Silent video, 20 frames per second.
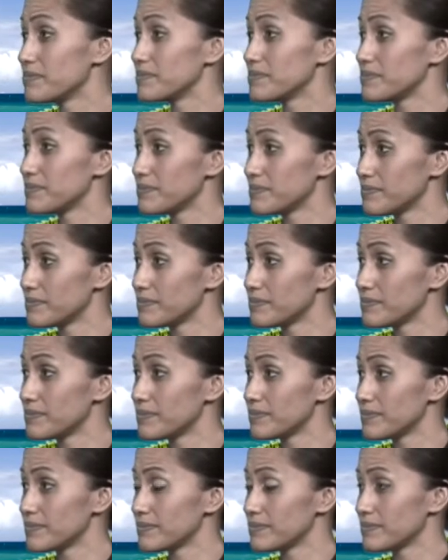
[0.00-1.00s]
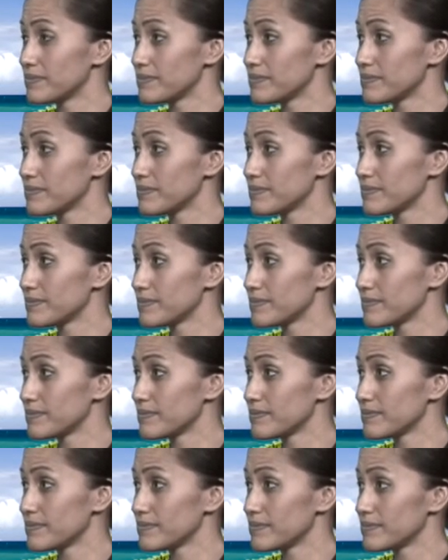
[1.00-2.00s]

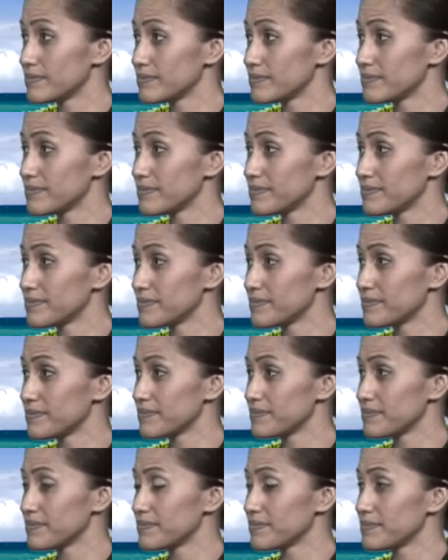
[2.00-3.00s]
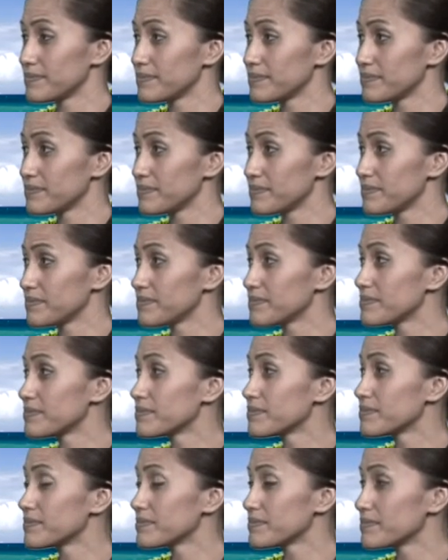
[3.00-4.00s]

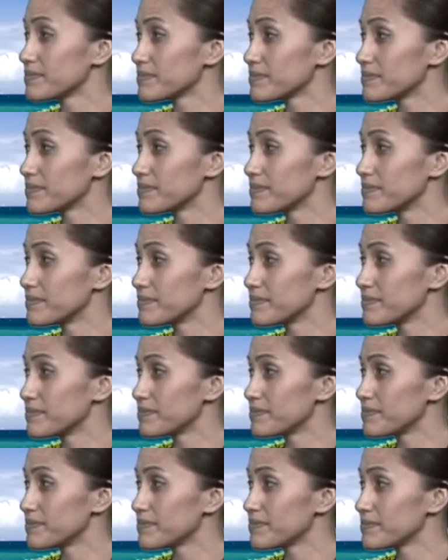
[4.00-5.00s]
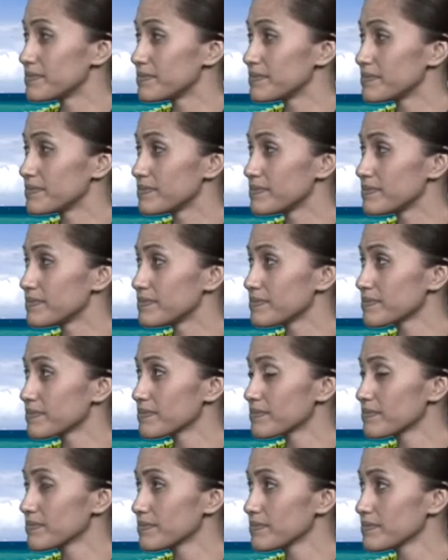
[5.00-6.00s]

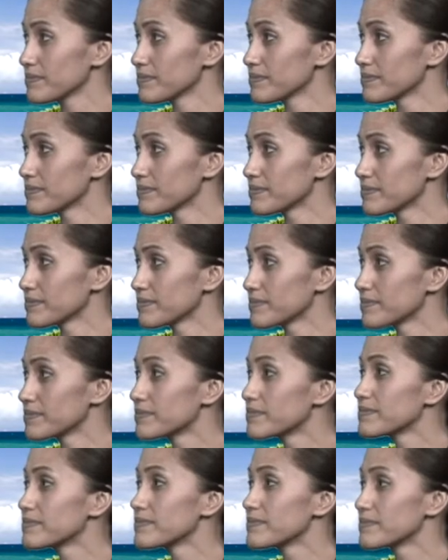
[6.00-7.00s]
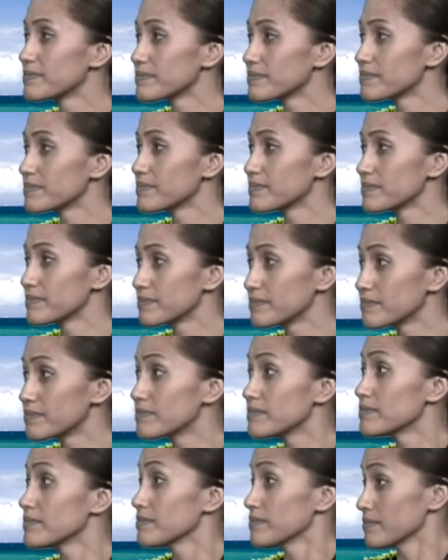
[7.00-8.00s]
The person shown says nothing.